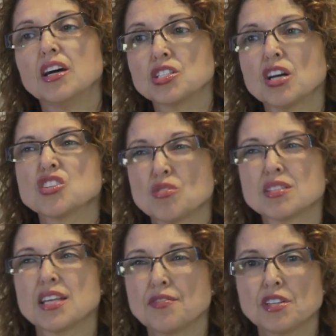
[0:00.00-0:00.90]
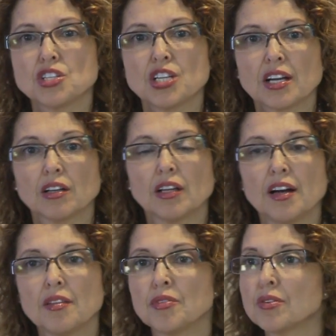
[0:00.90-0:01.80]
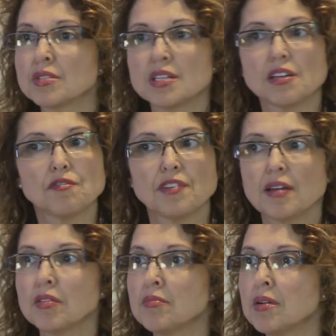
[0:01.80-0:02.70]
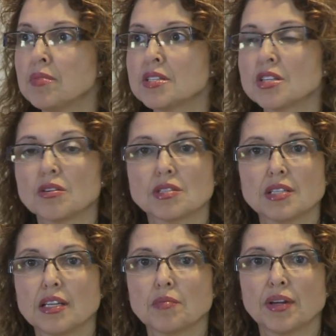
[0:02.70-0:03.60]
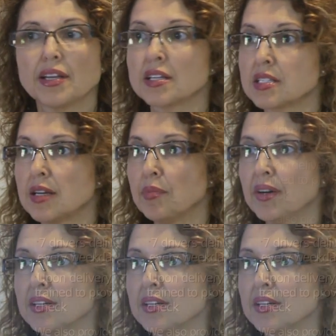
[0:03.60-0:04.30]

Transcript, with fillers: It's also a safety check. A lot of them don't see any family members. They don't see anybody except